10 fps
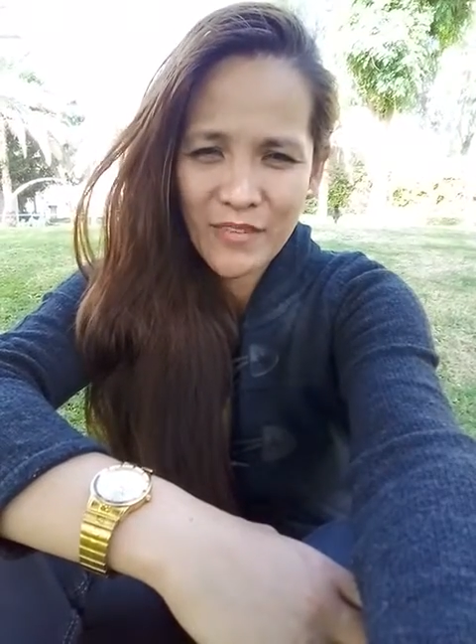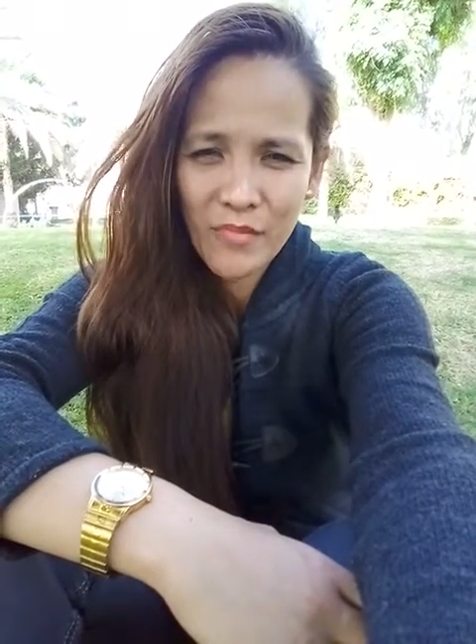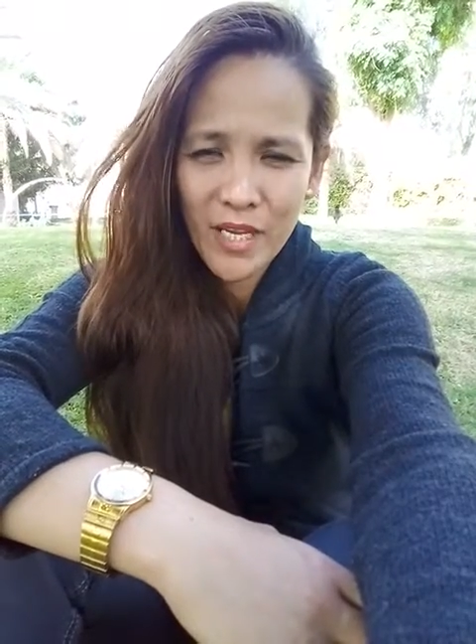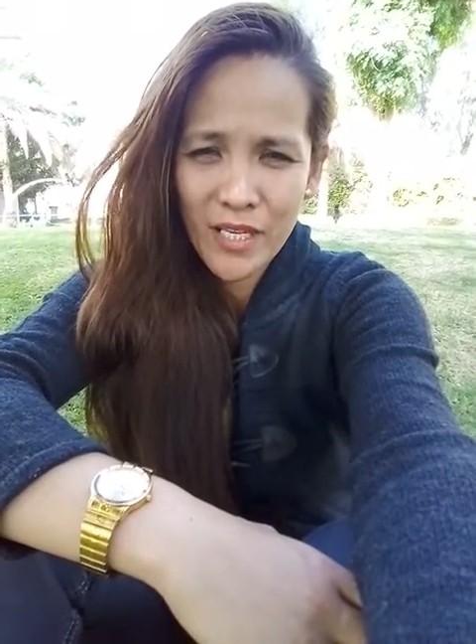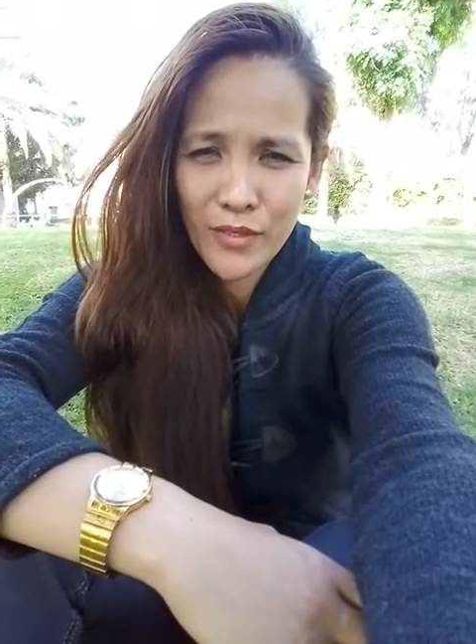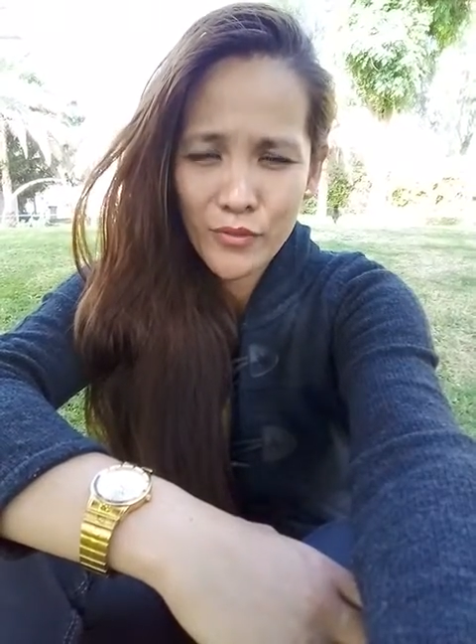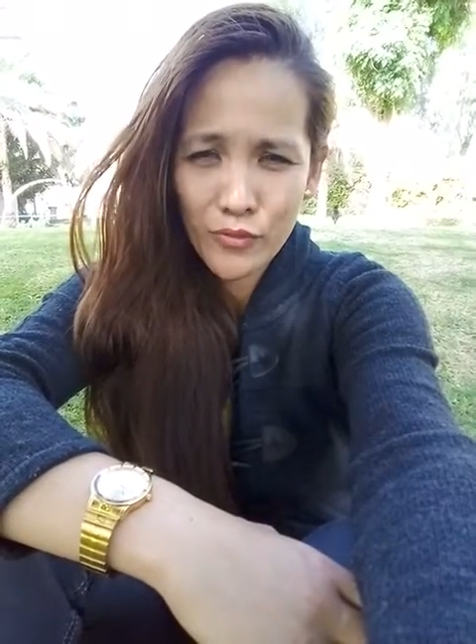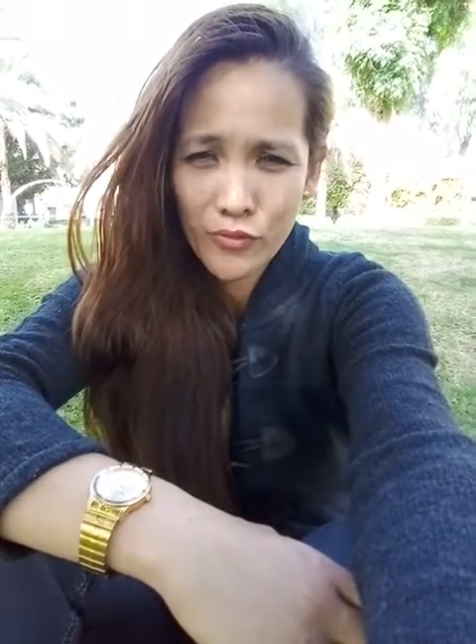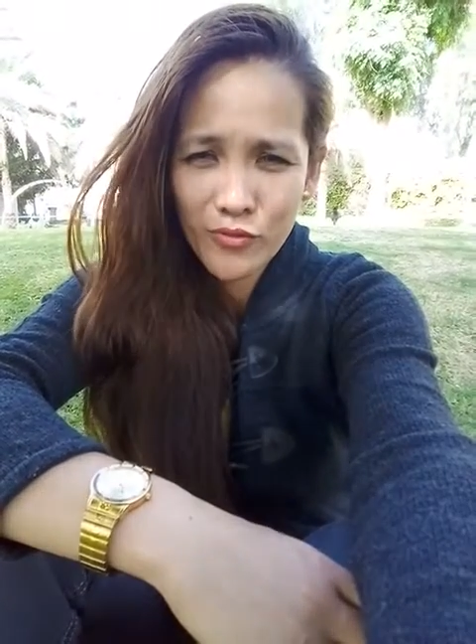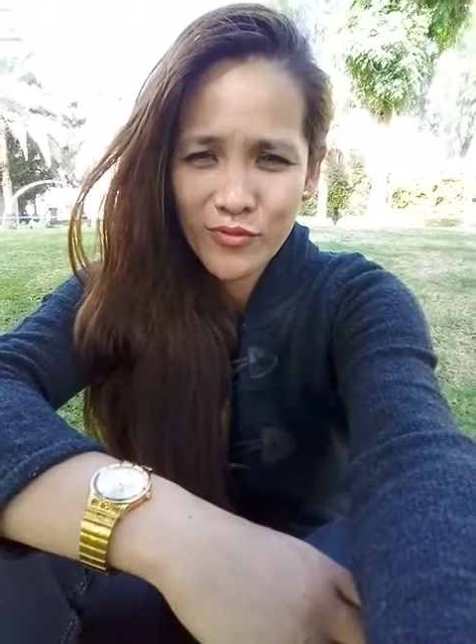my
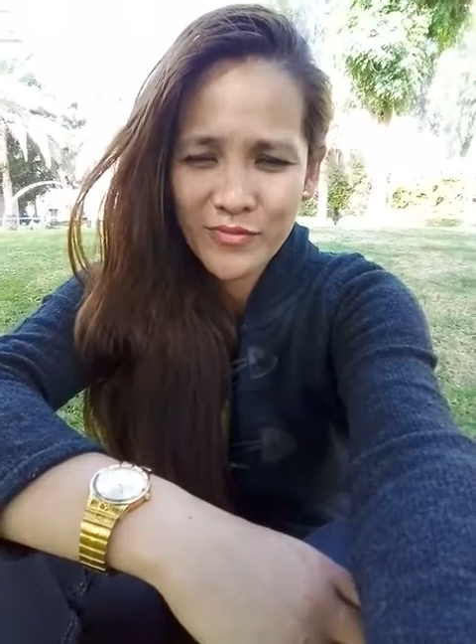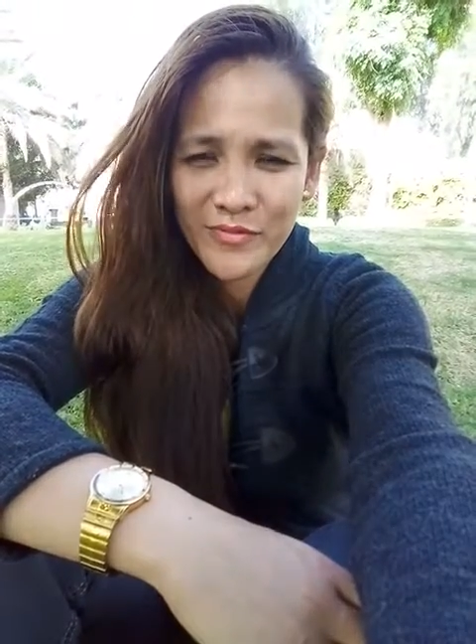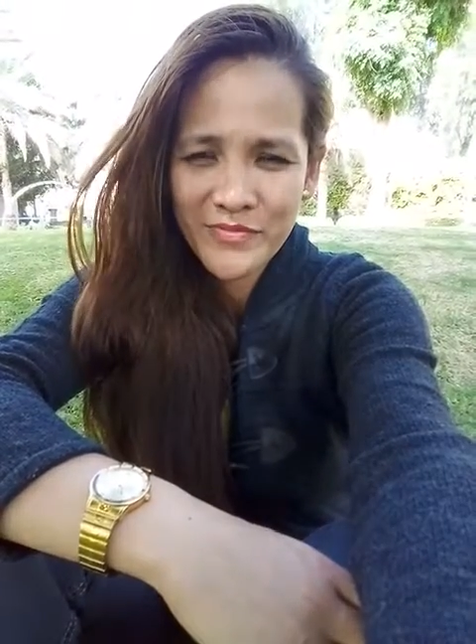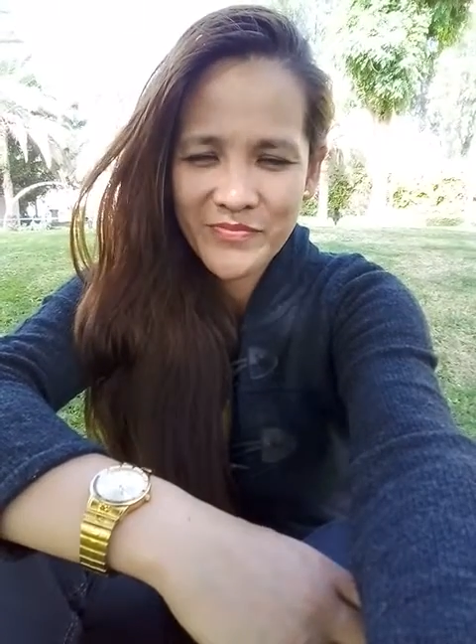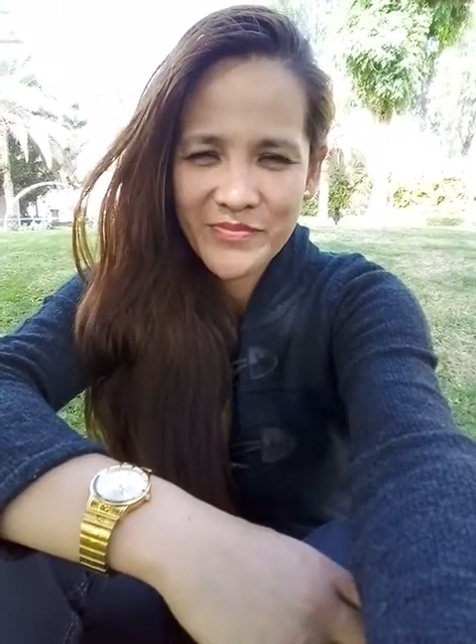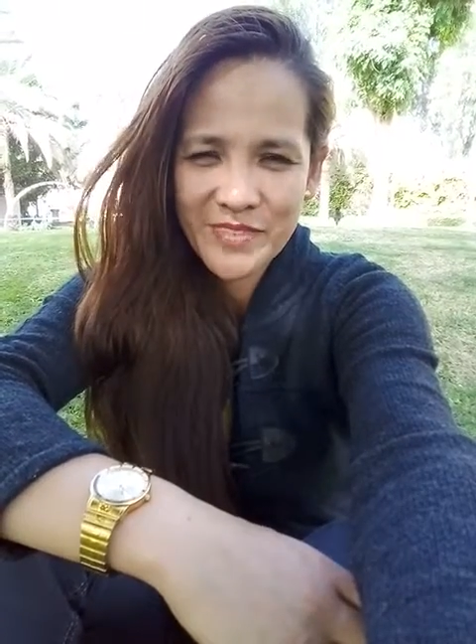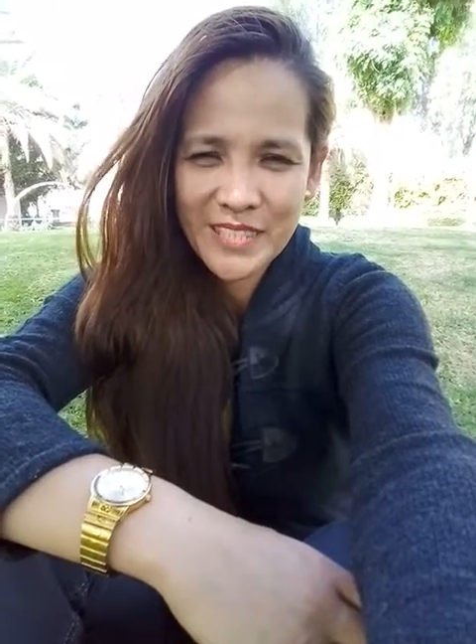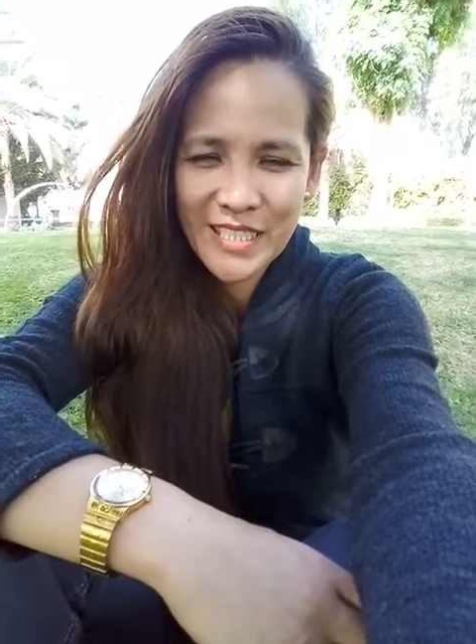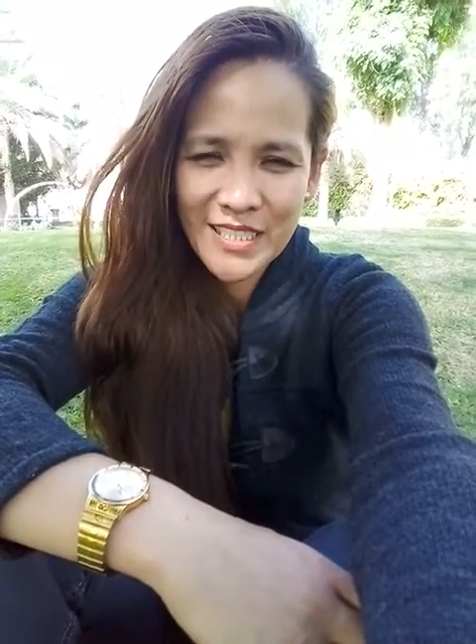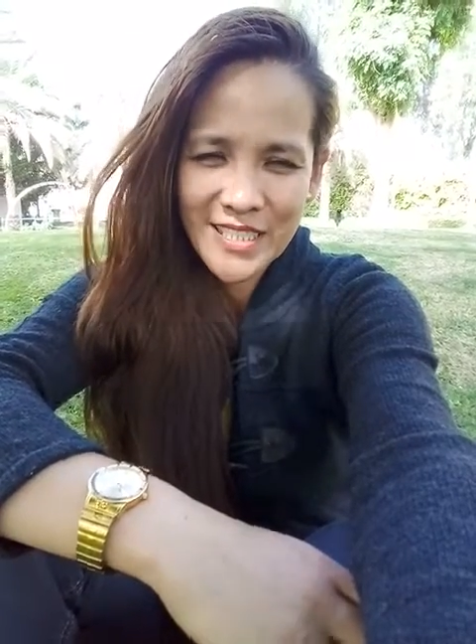room
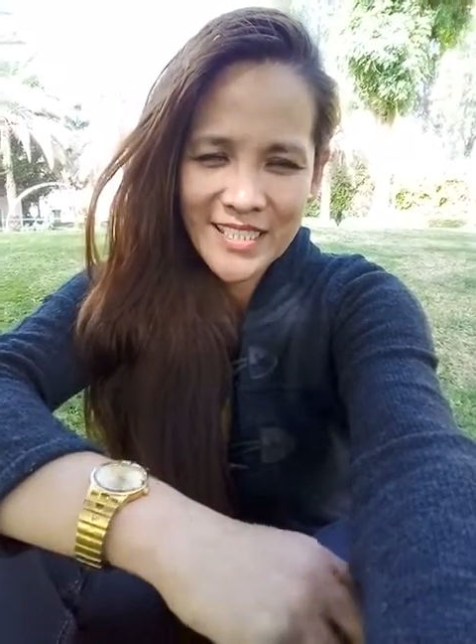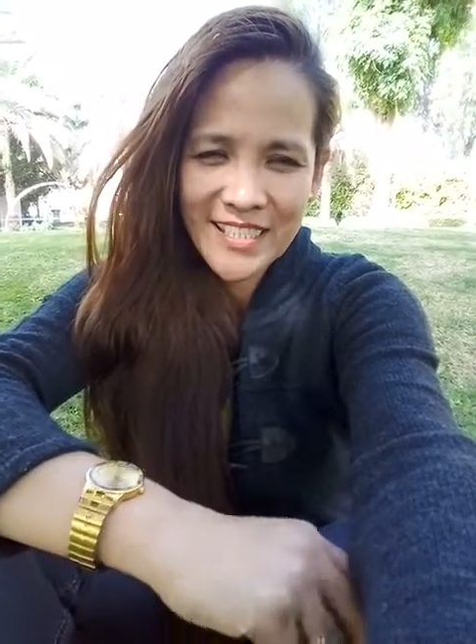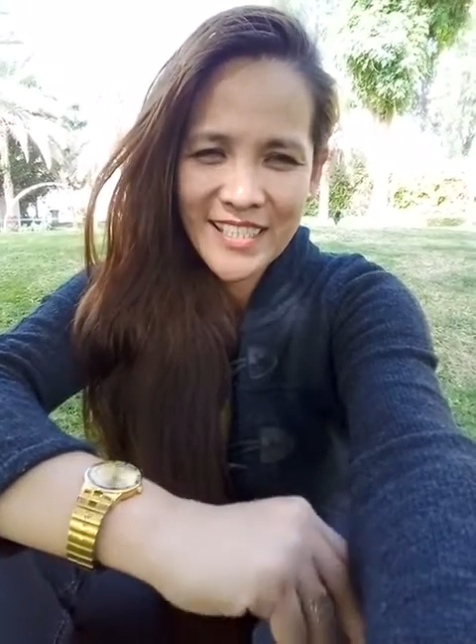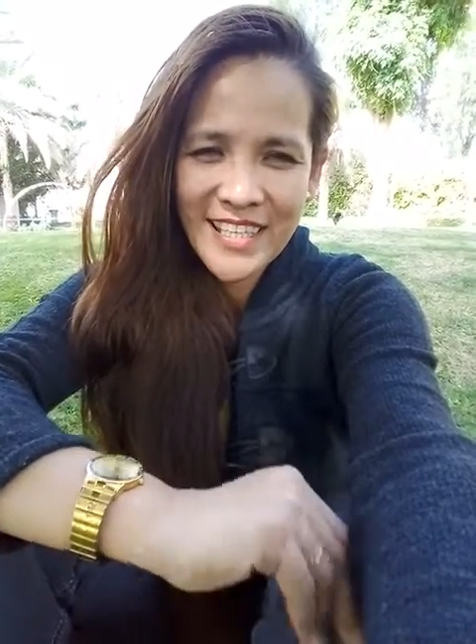nothing